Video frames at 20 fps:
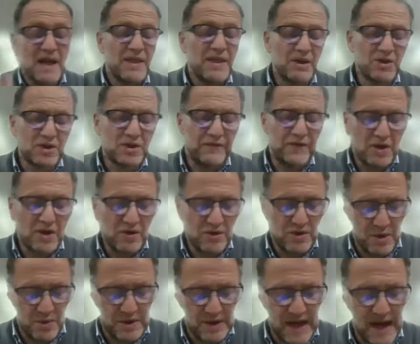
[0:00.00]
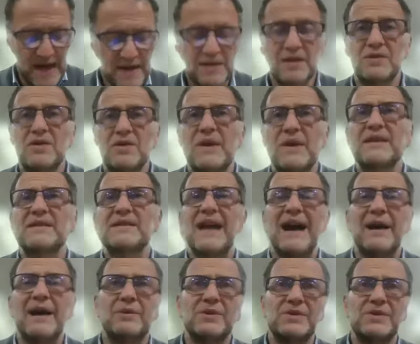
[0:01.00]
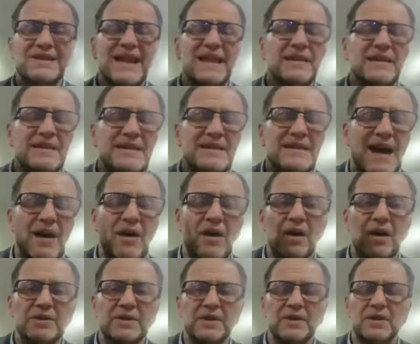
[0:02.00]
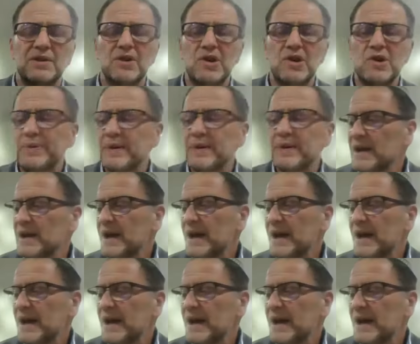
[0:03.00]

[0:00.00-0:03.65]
Those of you that would like to do it, I will send this out on the group